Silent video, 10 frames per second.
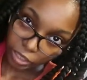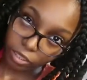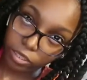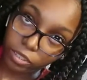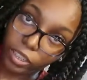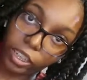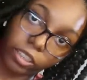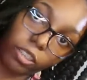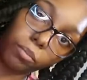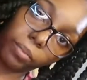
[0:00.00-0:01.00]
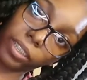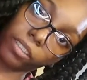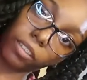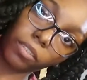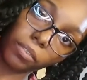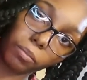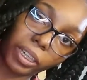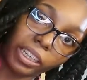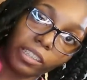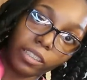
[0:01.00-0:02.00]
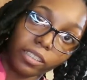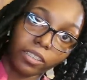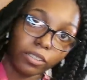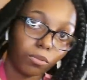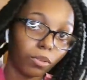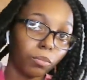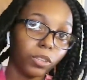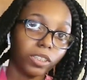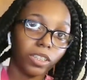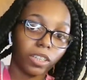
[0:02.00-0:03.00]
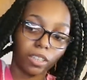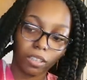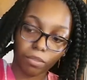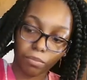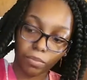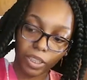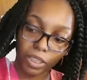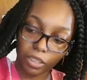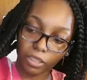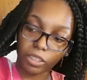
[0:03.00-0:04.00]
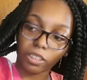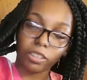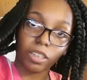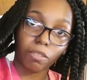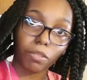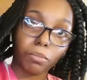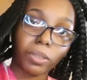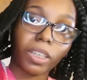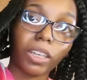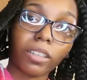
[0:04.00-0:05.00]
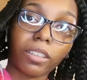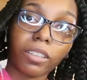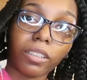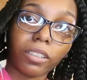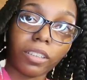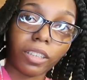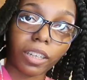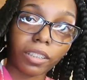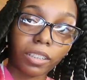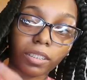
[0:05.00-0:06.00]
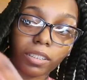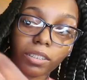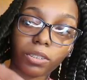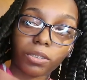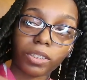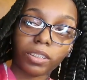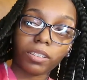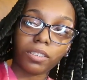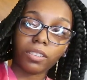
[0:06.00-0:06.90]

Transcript: y'all know, I go back over my ends one more time, just so they won't be like curly like this and stringy.